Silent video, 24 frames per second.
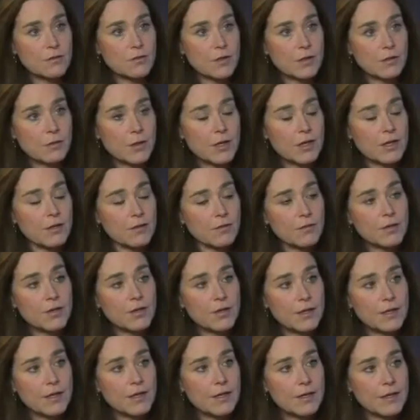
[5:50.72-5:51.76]
to it, we can
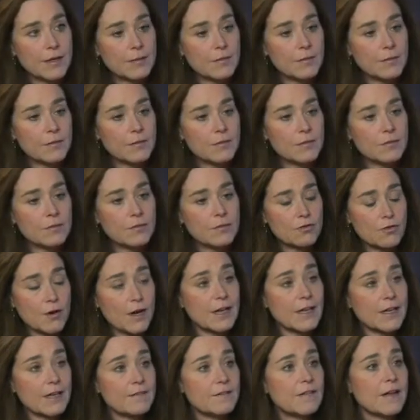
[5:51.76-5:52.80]
really
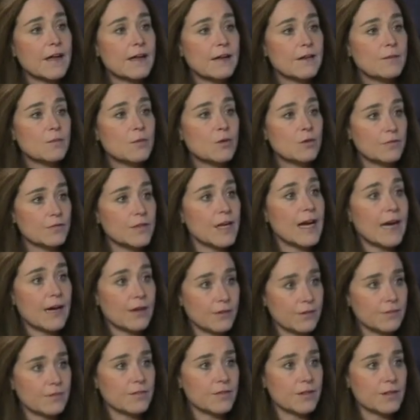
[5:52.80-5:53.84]
try to get that moved
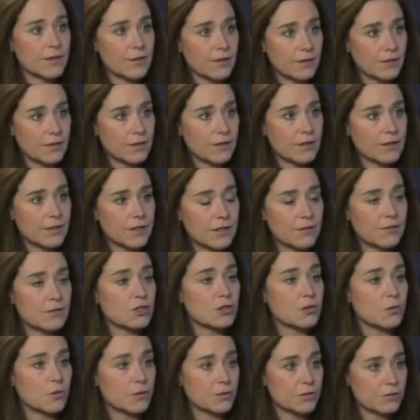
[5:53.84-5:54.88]
out of there in the
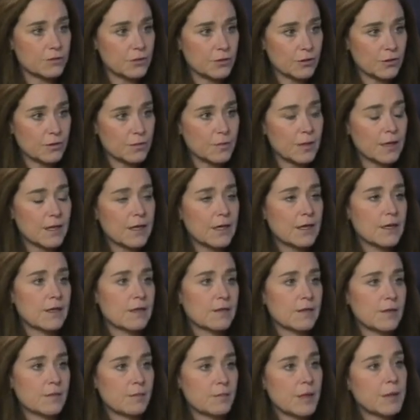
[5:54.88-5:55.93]
shorter term
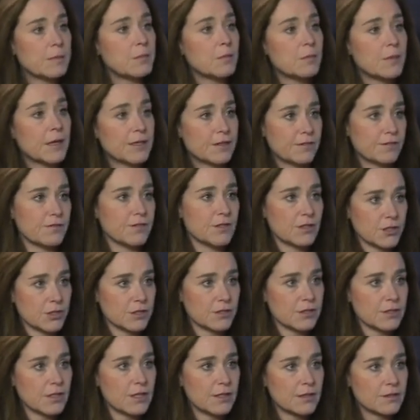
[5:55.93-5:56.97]
than people might
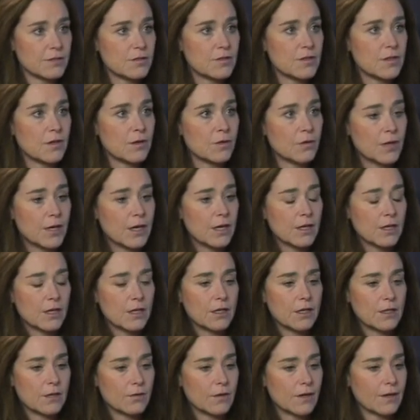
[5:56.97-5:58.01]
envision. Mm. And so,
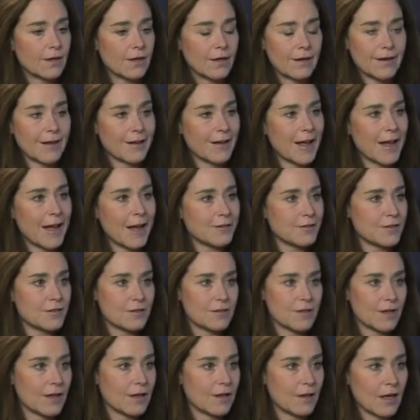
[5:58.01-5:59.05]
you know, I hate to
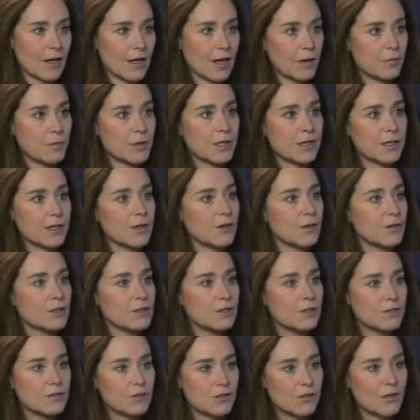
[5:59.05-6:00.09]
say how many
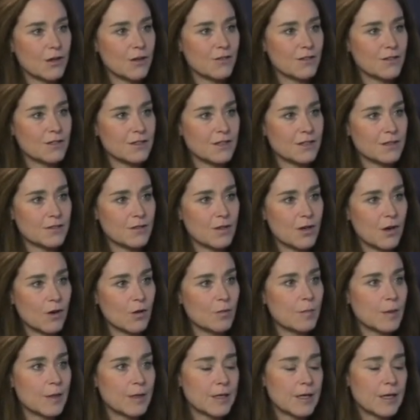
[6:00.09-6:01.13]
years, because you know how these things
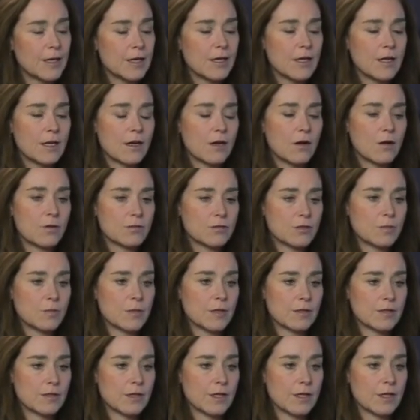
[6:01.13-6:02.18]
go, but
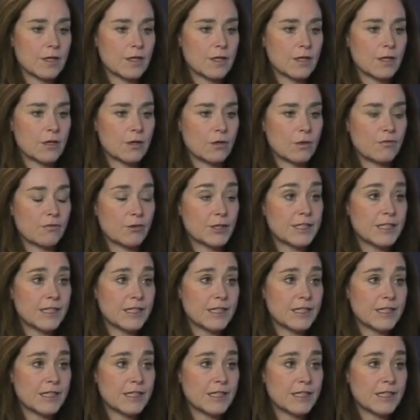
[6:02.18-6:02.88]
ultimately, you know, if we